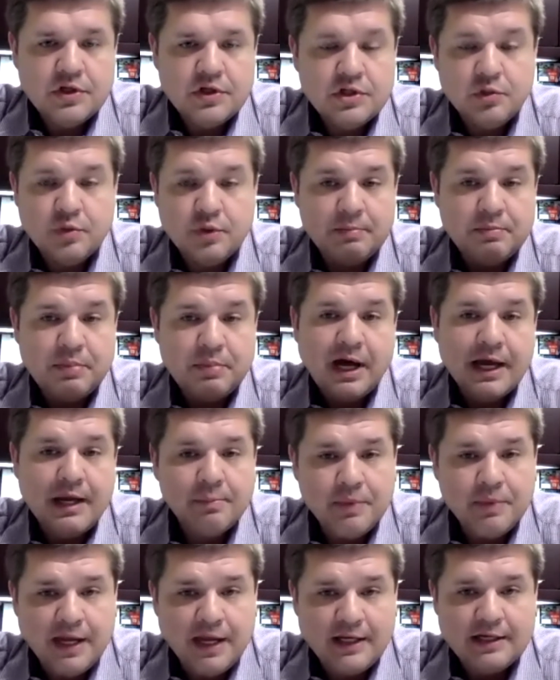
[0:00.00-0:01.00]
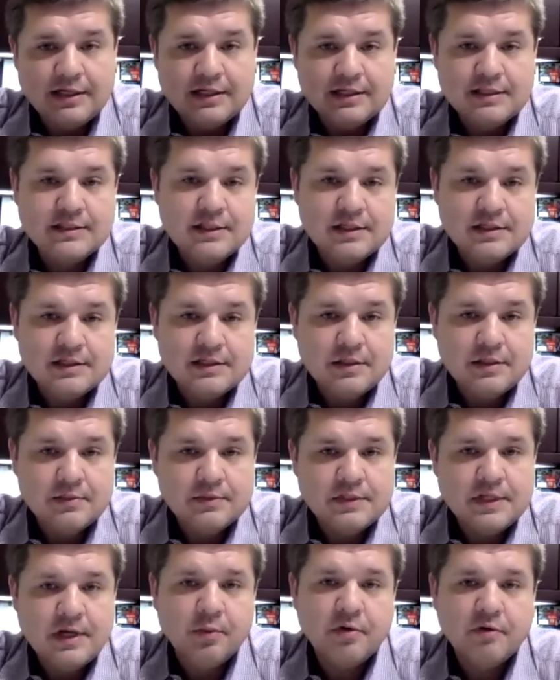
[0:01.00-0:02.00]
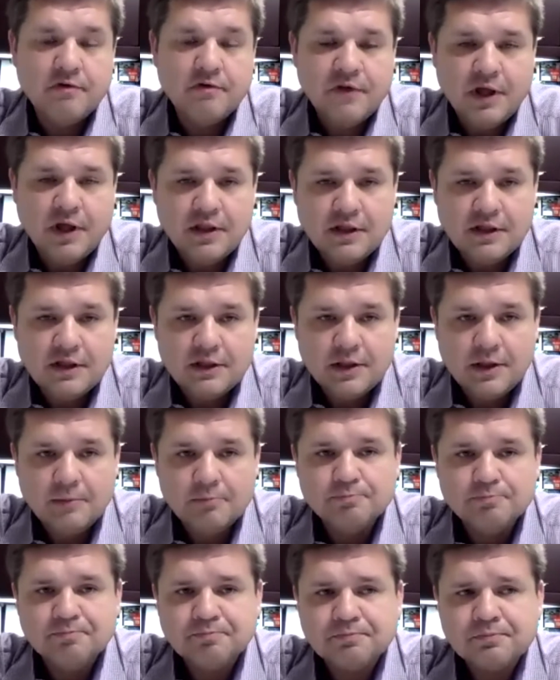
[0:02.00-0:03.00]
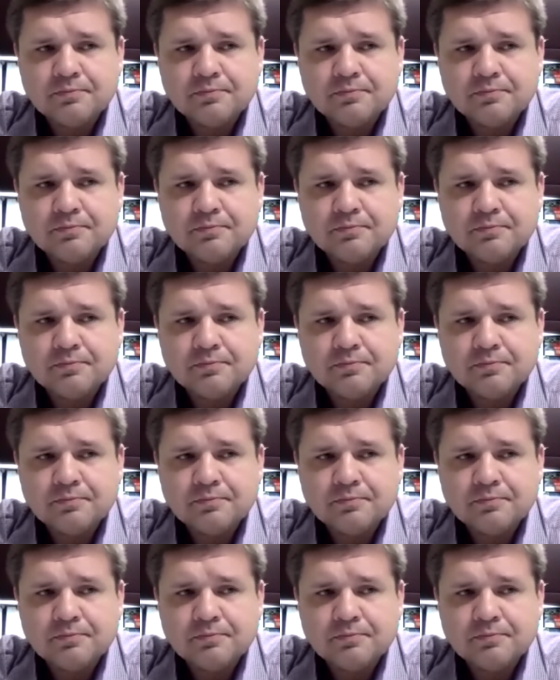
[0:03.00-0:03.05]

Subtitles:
do we pipeline into systems that were failing them?